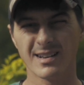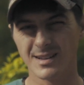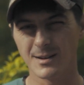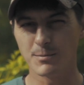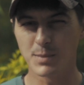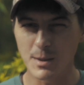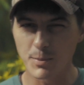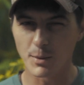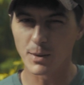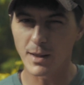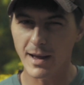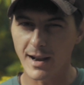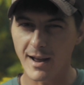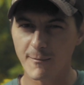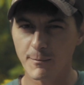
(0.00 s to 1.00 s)
And then people
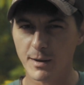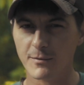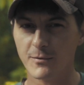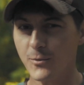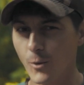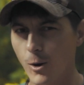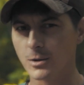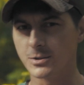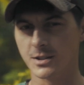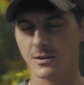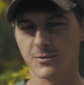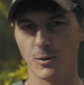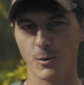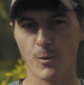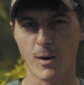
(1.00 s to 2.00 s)
that have been foraging
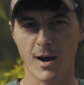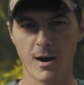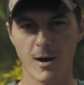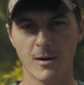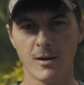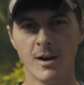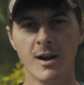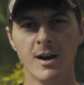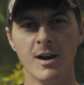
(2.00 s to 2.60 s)
for a while